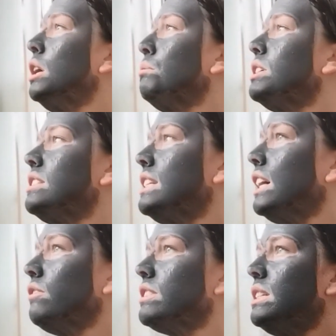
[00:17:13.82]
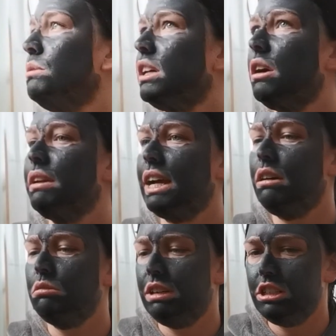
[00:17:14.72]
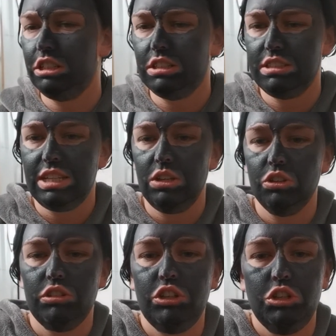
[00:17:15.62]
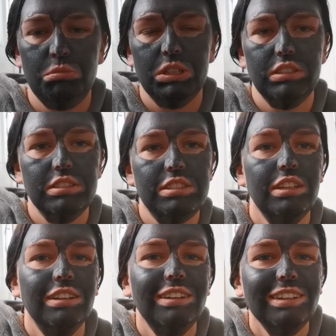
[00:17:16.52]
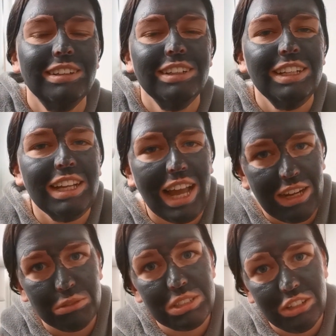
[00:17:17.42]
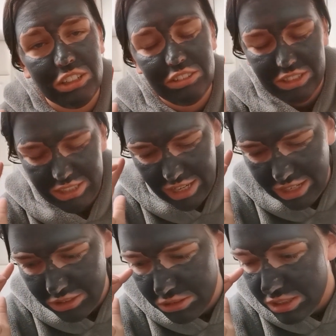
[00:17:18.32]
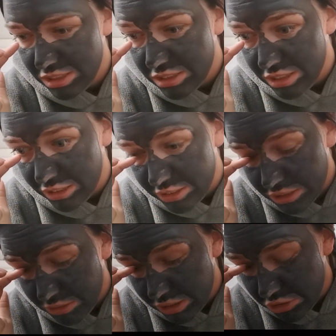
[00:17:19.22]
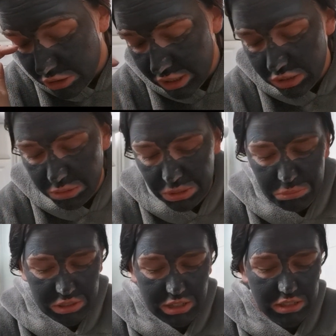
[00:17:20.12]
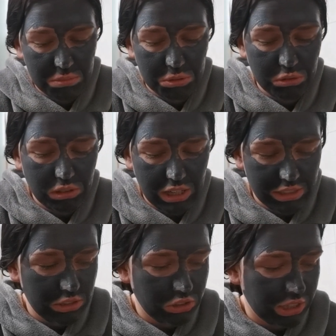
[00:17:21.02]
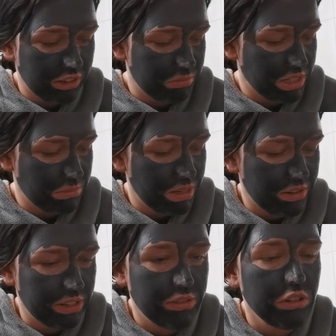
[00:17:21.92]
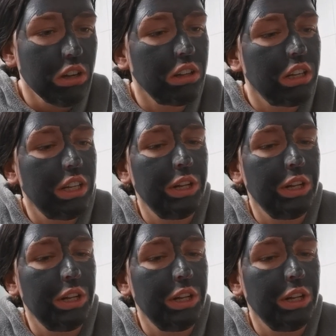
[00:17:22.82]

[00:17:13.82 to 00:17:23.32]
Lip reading: But today, obviously, we're going out and we're actually going to see other humans outside of this house. So I do want to try and look a bit presentable and look like I've made a bit of an effort.